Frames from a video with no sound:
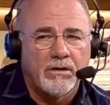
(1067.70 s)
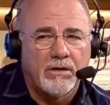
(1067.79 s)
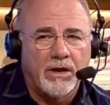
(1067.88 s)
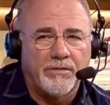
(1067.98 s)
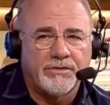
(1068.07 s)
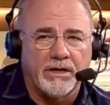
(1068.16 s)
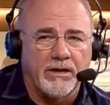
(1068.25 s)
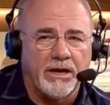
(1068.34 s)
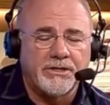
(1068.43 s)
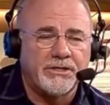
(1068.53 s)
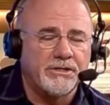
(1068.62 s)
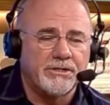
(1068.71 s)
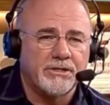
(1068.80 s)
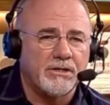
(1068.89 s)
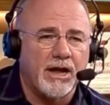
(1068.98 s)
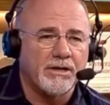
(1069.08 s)
Unless she's just
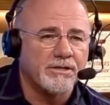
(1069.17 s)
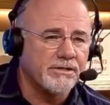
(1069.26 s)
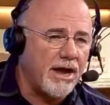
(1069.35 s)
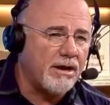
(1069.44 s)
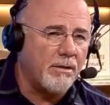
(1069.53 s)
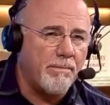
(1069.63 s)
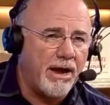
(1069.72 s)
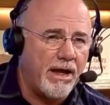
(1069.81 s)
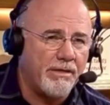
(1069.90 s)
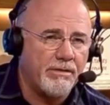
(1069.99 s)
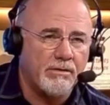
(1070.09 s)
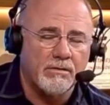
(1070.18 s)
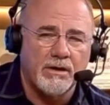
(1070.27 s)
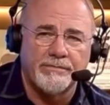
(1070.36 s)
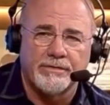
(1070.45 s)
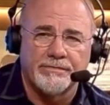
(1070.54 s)
like a psychopath in her
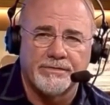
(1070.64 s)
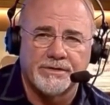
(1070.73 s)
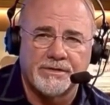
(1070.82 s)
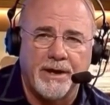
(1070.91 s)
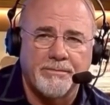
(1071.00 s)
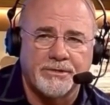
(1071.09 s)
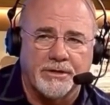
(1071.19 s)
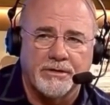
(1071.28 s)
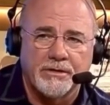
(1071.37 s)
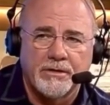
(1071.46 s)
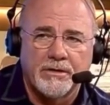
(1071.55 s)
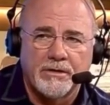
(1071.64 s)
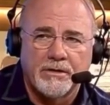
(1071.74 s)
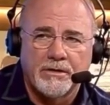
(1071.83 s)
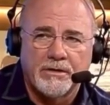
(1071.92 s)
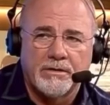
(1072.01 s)
level of deception,
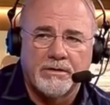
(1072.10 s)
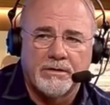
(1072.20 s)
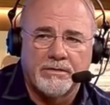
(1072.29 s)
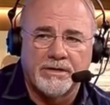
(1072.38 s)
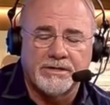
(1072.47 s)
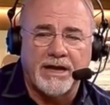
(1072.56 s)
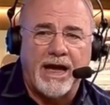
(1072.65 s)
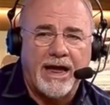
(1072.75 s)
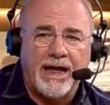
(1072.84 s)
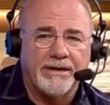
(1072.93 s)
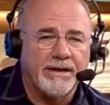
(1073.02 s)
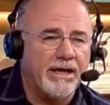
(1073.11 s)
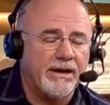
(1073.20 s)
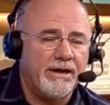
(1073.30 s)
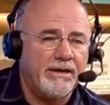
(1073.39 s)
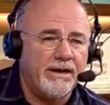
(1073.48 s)
this guy
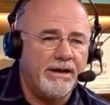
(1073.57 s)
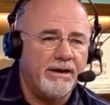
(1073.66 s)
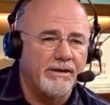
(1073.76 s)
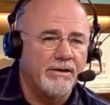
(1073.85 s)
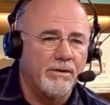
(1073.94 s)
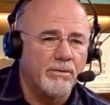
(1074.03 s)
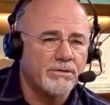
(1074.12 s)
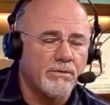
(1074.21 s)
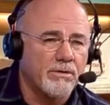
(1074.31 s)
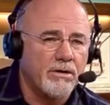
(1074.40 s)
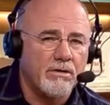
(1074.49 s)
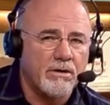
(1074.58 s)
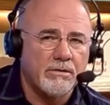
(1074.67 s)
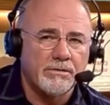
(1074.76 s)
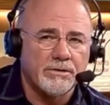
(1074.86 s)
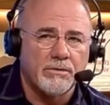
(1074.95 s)
he doesn't know what's going on under
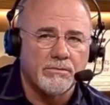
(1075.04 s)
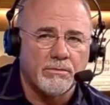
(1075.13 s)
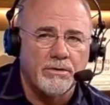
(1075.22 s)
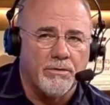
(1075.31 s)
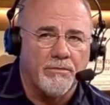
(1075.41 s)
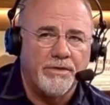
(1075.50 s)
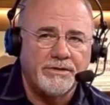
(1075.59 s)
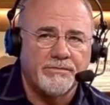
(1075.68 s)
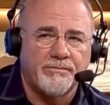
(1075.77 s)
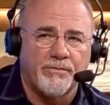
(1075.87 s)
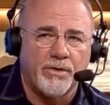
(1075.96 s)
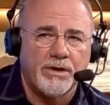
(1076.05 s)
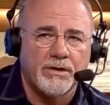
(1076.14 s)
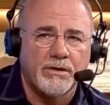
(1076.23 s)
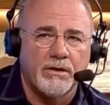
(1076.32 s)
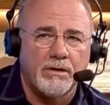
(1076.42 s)
his own roof. He's freaking
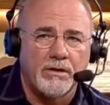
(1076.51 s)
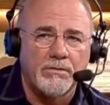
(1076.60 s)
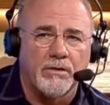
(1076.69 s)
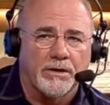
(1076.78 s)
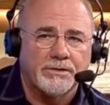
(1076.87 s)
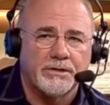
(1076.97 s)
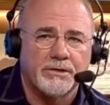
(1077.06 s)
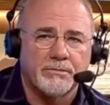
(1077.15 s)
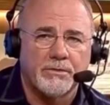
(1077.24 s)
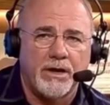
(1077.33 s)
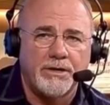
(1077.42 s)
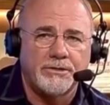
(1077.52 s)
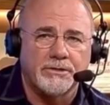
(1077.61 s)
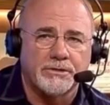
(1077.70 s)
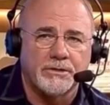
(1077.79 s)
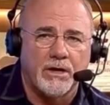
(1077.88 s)
clueless in his
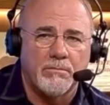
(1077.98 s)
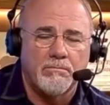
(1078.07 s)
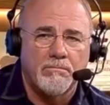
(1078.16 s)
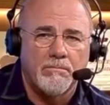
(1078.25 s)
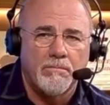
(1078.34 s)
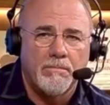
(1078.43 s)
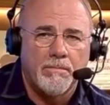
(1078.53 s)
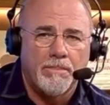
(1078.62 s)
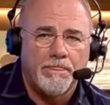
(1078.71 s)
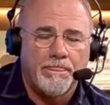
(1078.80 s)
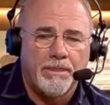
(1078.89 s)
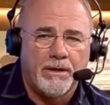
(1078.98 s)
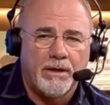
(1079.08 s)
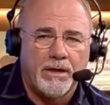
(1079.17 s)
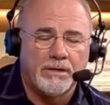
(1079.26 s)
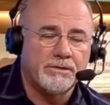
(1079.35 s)
relationship.
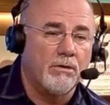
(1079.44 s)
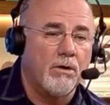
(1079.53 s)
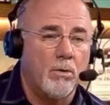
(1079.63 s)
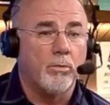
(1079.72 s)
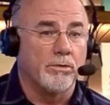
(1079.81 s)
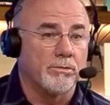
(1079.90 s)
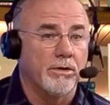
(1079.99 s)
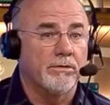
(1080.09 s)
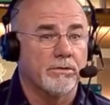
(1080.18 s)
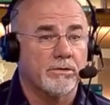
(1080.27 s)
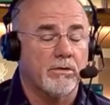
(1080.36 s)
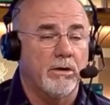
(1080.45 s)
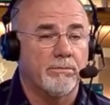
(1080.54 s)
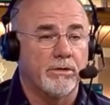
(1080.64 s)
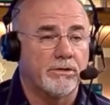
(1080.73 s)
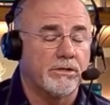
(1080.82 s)
And so Oprah's reading the script,
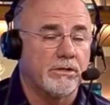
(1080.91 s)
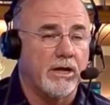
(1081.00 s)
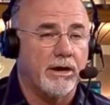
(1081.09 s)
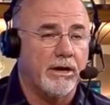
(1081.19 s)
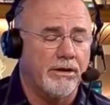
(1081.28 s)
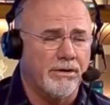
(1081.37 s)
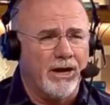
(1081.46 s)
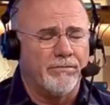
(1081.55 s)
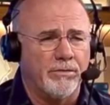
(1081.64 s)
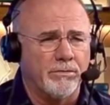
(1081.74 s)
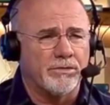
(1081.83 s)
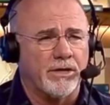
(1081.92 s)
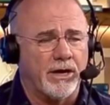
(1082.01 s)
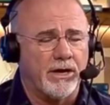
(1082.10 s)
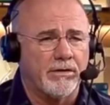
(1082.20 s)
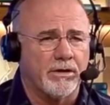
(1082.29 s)
and she's like, and Dave, you
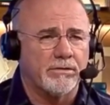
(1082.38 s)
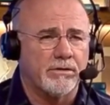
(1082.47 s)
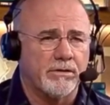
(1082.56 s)
say that it's